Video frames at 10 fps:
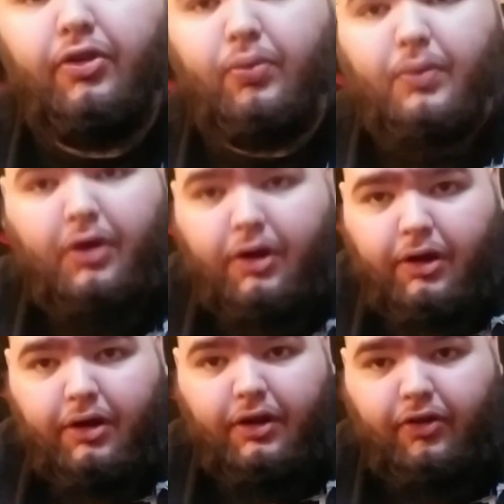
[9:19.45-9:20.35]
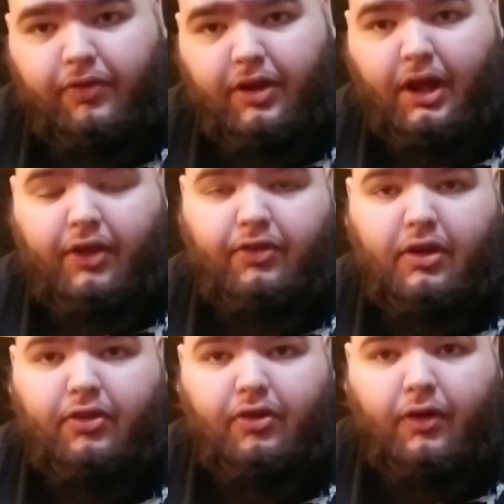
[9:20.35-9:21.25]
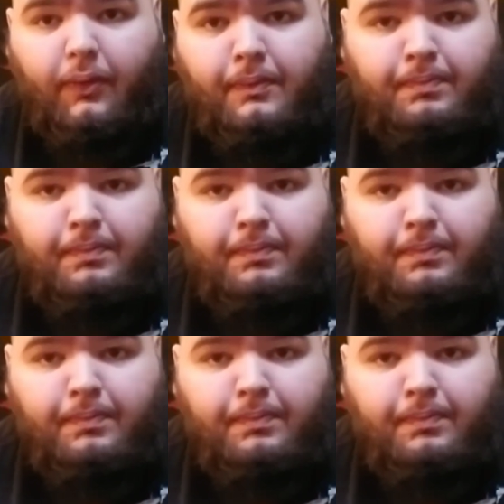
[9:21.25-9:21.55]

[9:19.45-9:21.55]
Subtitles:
Sweetwater is fantastic, so